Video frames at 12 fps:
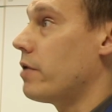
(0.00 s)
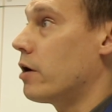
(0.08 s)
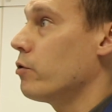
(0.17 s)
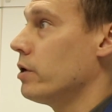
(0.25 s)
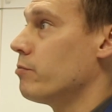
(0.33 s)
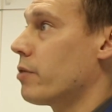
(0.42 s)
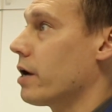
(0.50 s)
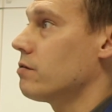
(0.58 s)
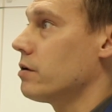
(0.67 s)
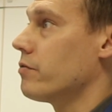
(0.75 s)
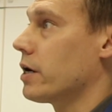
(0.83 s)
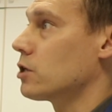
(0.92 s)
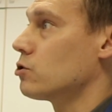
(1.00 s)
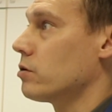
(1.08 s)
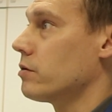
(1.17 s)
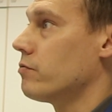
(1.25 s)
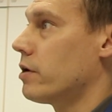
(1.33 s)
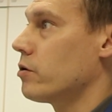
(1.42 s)
Very impressive,
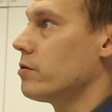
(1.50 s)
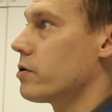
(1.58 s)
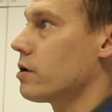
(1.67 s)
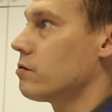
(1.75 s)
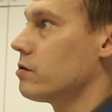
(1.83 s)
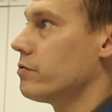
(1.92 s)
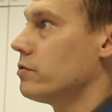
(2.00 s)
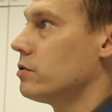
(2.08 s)
actually. Very impressive.